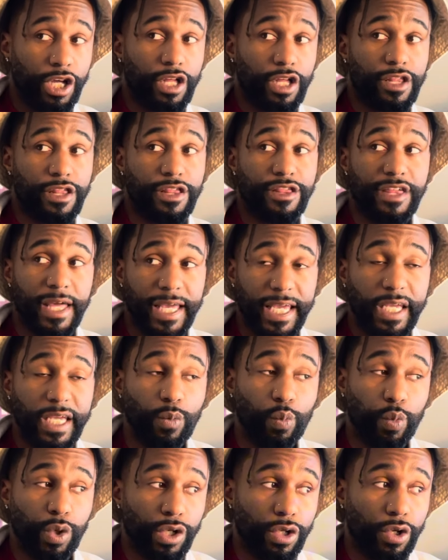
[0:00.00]
they
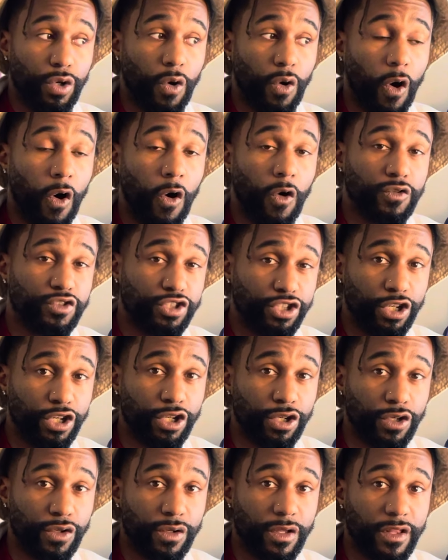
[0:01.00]
will
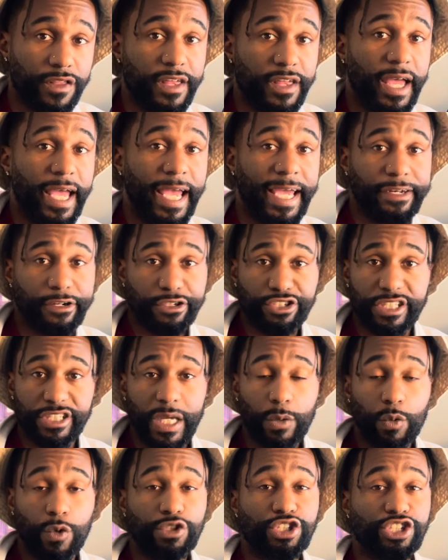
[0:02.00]
alter the energy, they
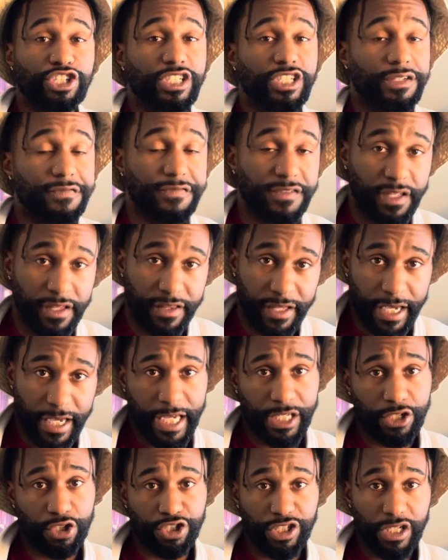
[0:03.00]
will shift the
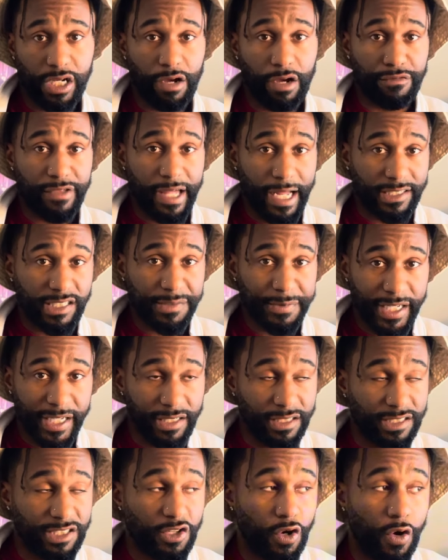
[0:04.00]
energy of that
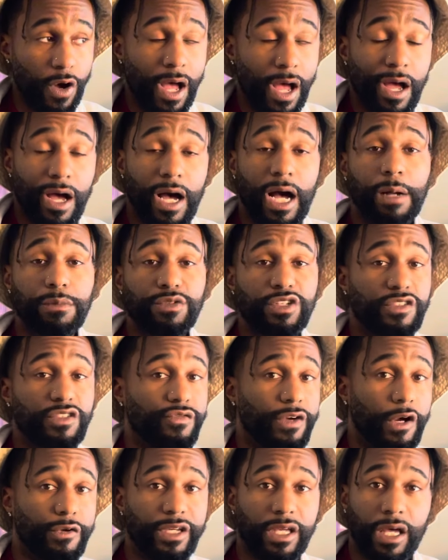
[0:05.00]
space. So I'm just
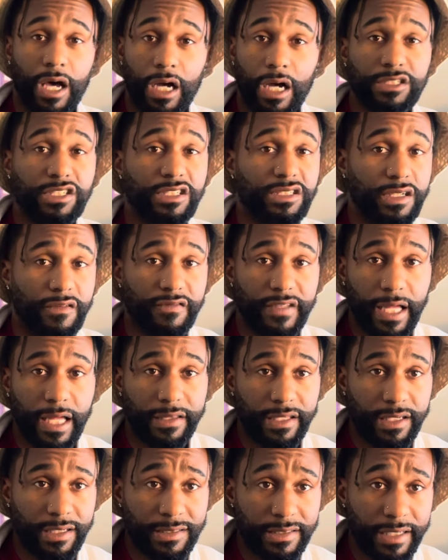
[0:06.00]
very conscious of that
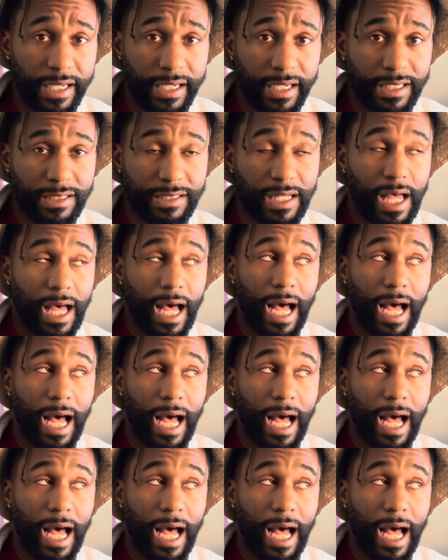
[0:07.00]
these days.